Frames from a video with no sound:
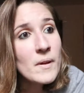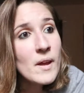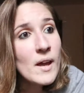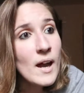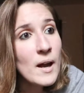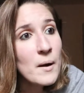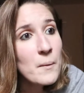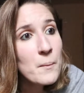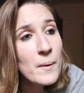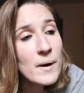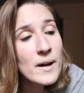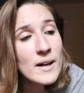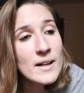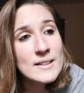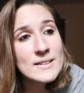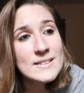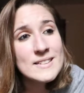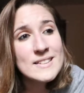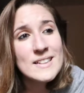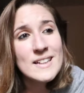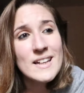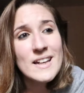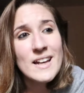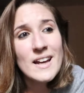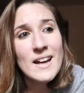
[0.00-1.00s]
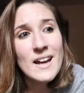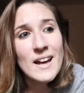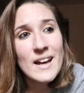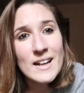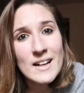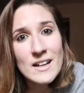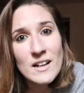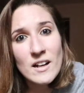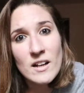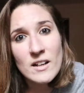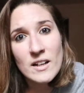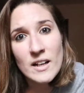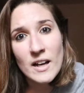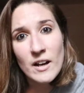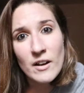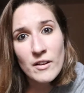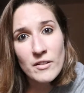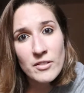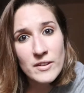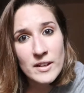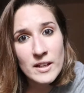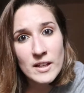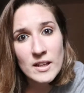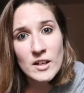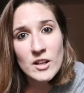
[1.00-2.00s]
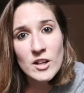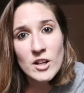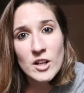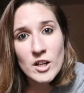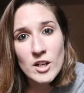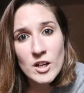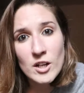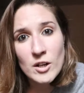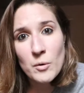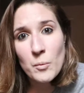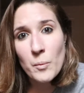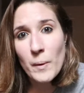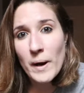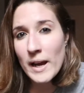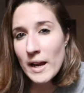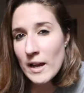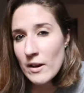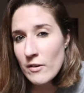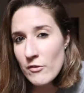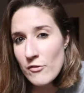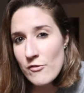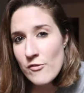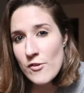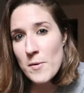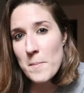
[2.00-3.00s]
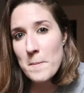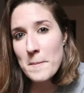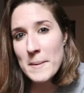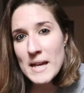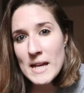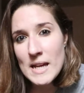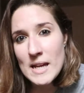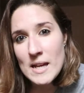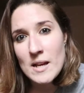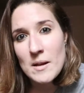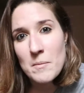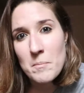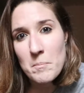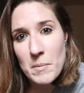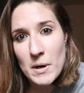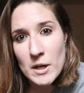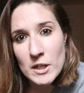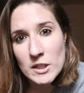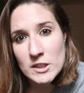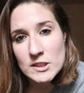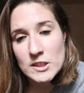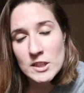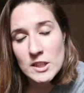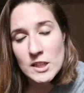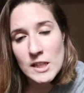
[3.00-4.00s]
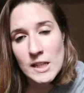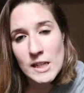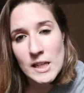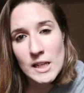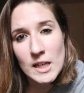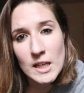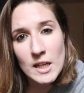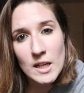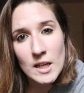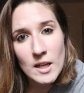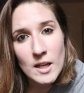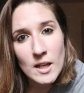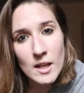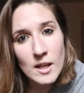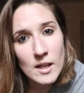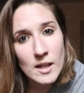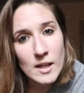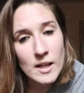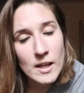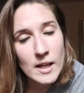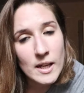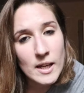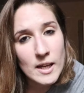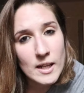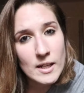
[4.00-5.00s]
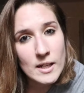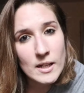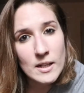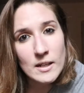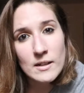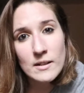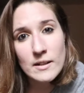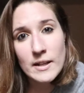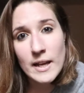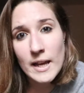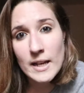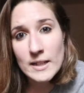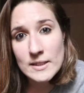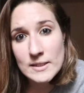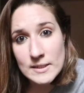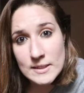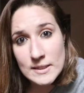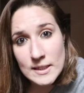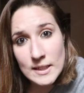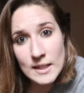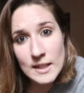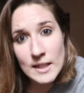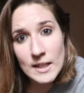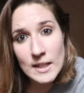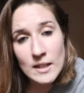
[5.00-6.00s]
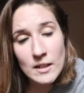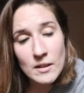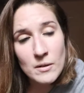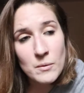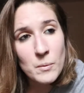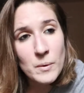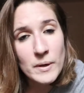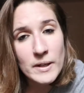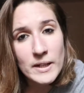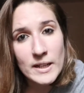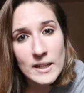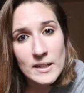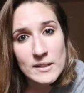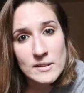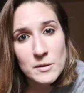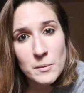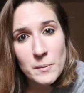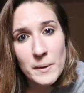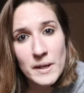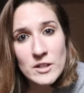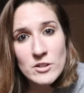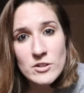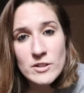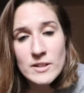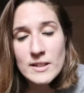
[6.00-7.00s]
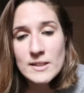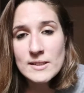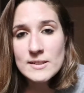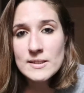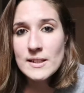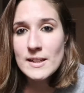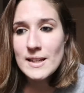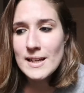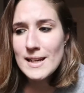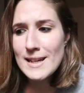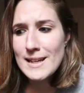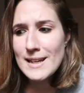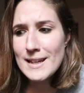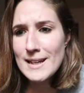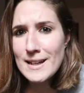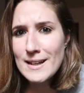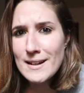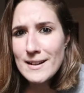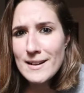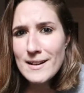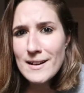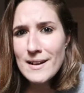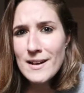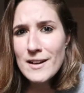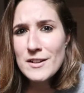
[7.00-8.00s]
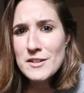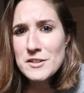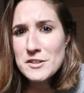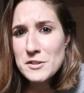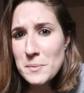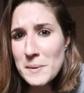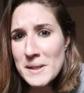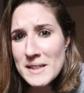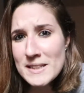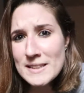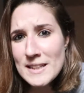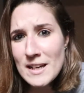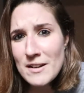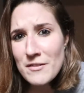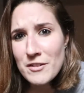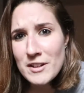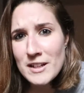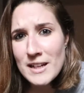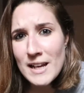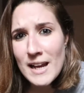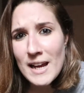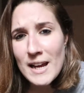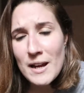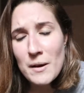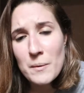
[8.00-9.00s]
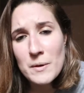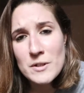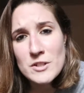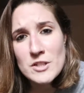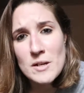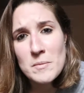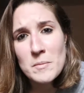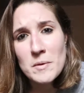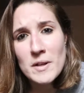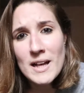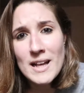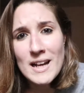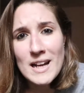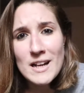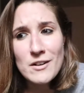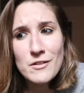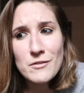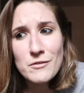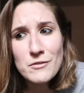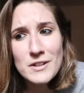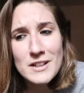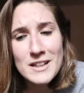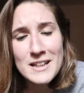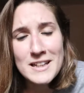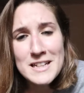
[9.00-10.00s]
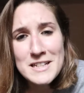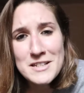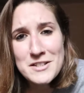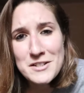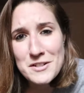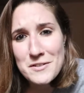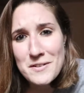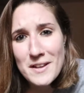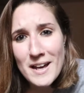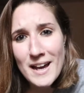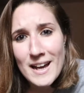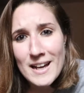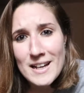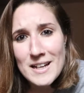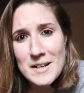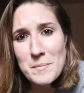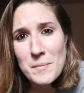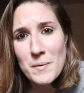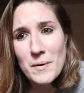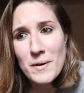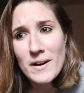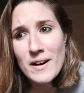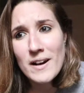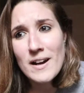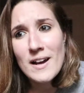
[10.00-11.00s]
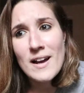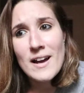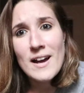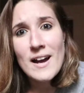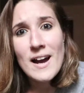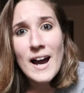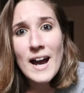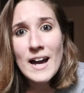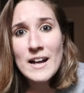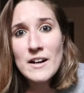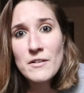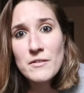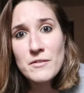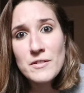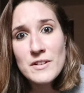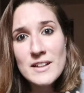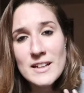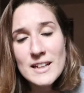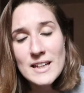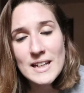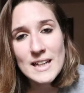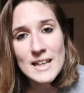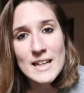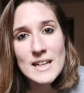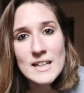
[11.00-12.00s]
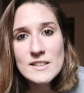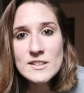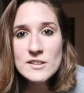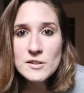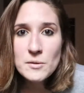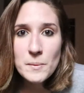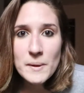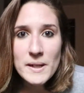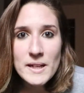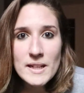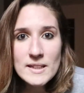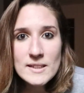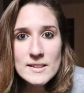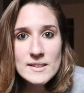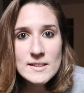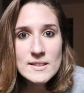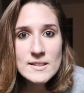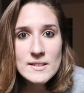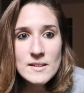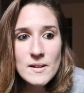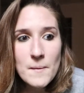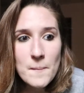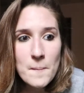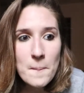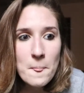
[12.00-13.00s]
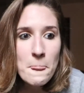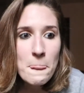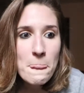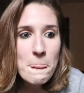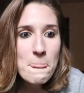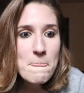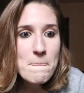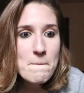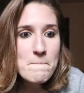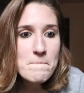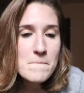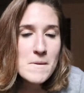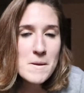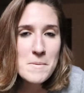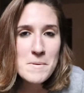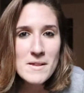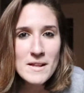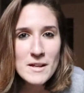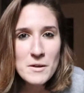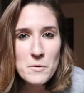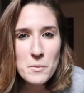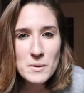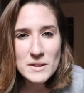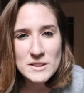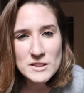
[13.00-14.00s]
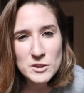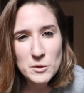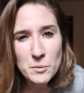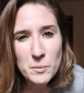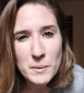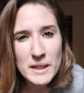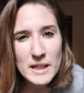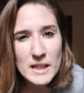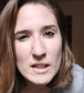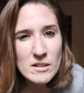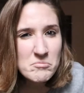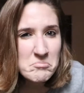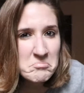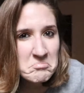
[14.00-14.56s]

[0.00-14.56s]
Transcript: I was at an unhealthier weight for me personally in Kansas City, working as a waitress, eating sweets every day, which I'm glad I don't really do that anymore. I don't really eat sweets maybe like once a week.